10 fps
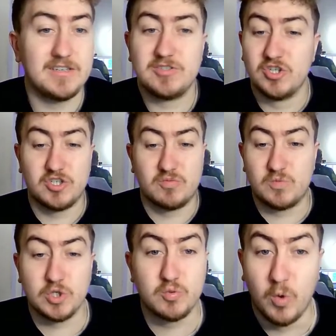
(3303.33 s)

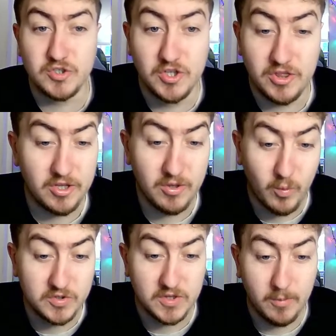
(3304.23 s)
Just wasn't
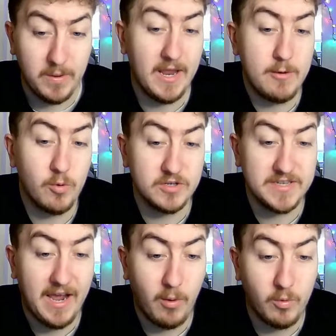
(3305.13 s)
the play. Whereas
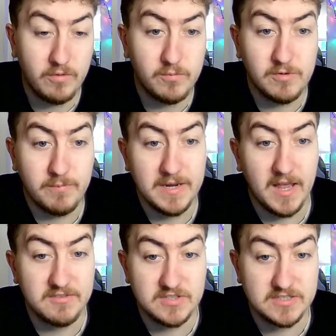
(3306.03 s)
now we've been
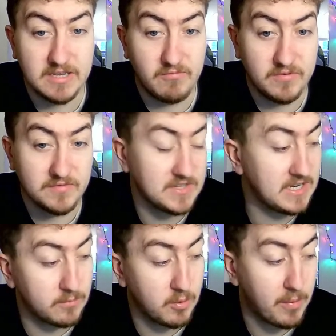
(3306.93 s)
live since 7:15
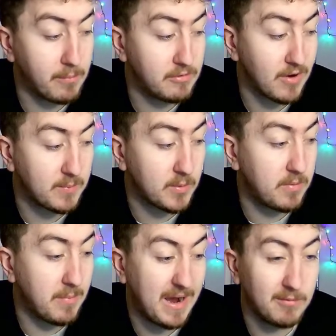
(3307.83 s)
and we'll probably wrap up
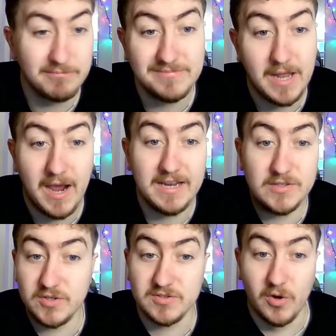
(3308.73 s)
about 9.
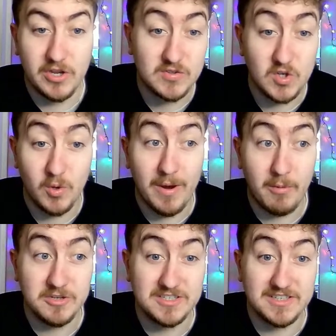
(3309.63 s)
So it's only a
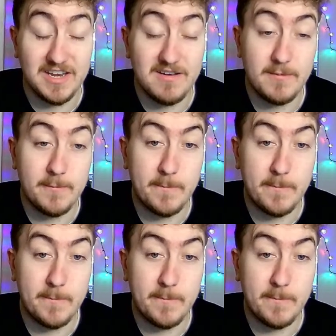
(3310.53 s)
2-hour stint.